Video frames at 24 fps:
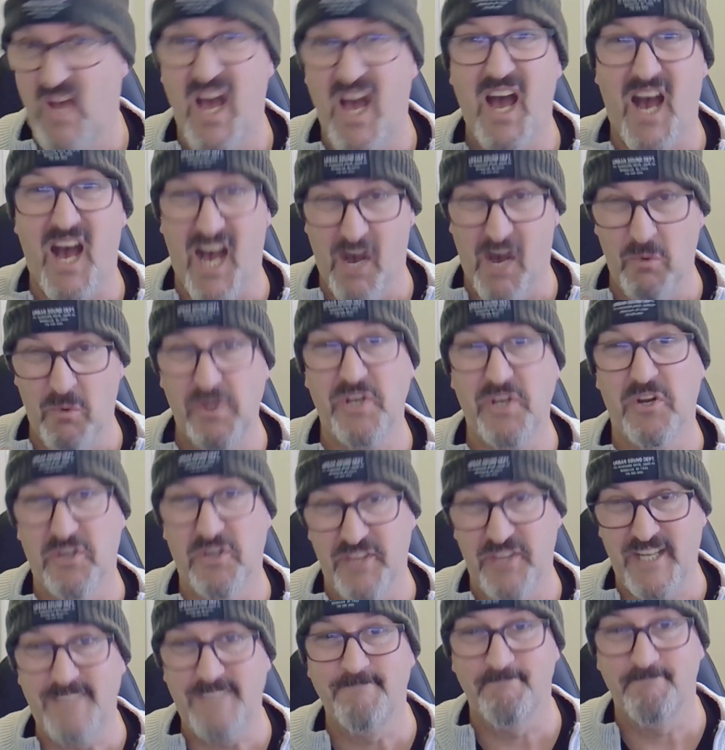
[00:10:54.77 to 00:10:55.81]
I would have gone
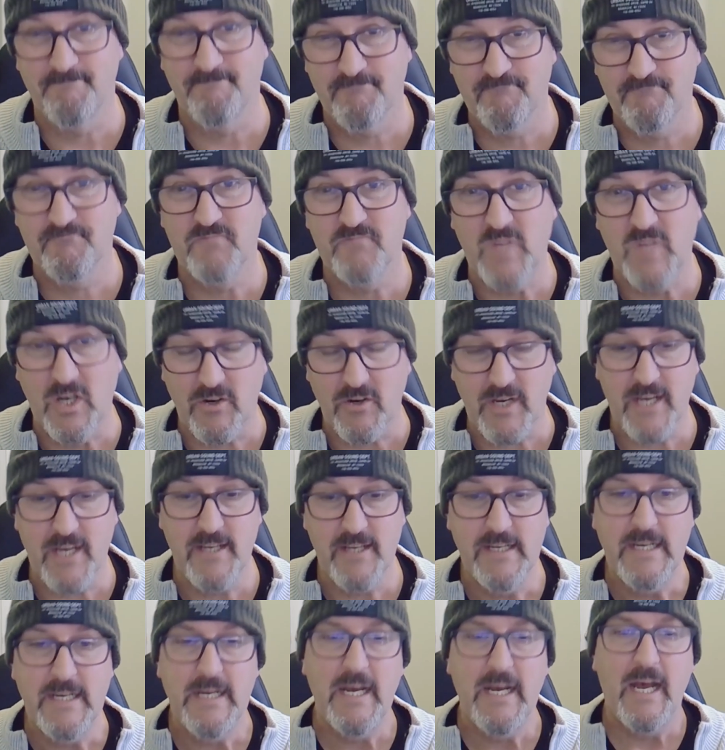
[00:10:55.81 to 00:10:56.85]
that. Okay,
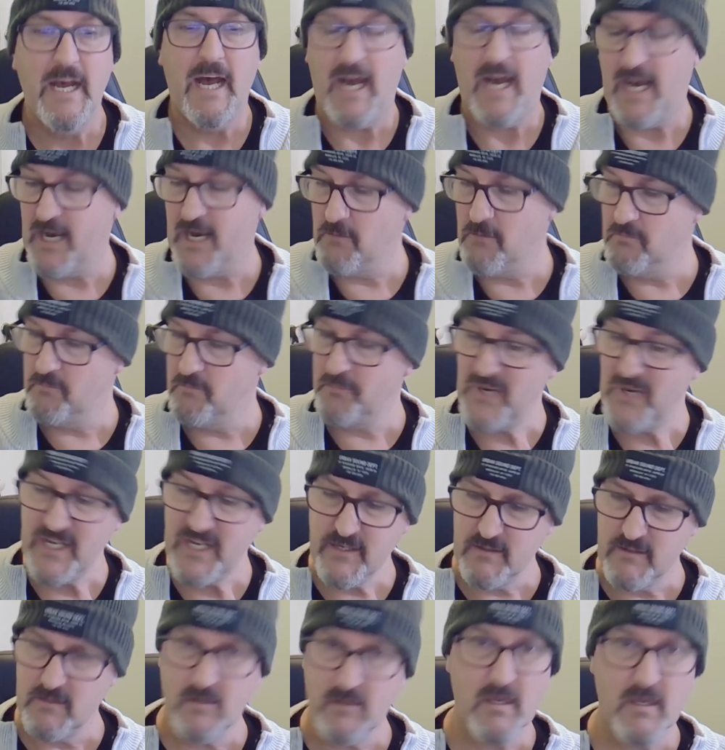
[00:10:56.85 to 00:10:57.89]

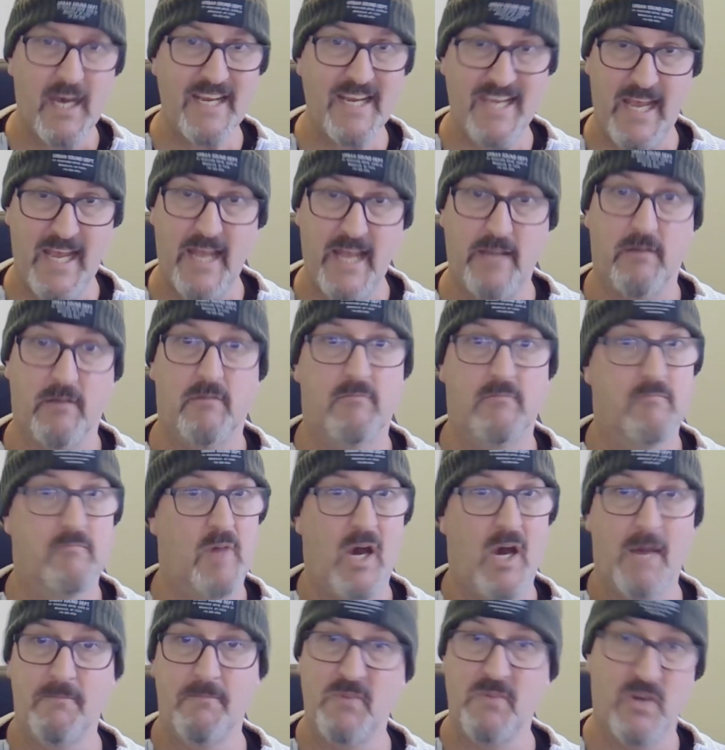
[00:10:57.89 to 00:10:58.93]
but again,
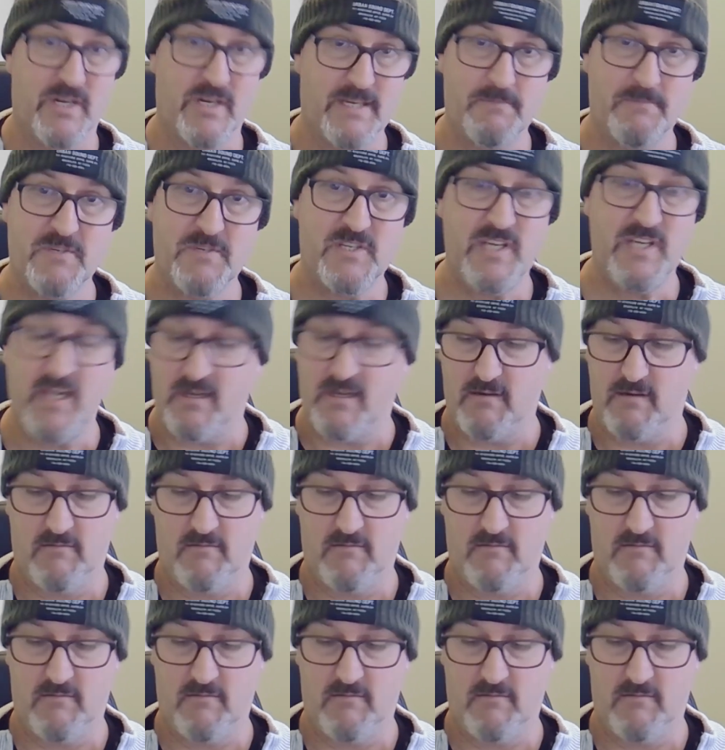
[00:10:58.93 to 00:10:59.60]
I'm not upset.